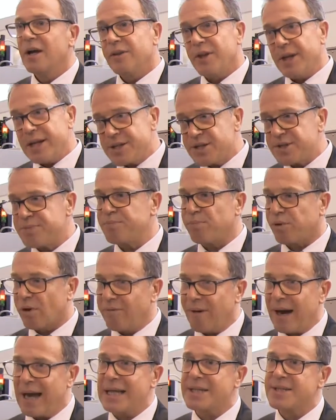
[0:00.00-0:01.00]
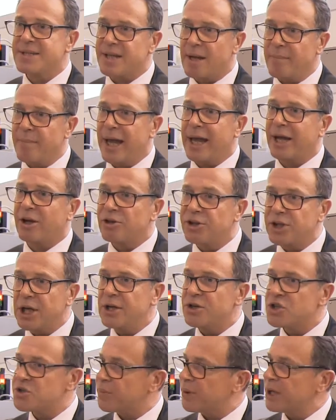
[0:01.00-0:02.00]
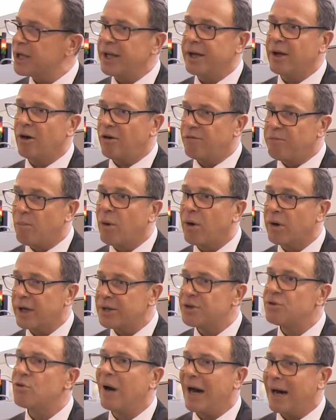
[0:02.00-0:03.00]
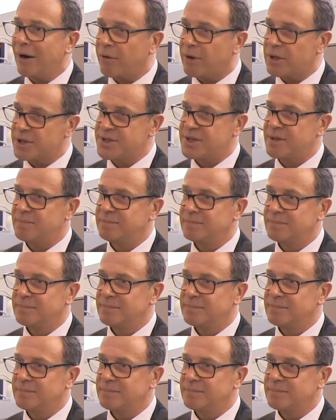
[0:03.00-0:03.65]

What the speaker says: This provides them a continuous printing of more than 2 hours.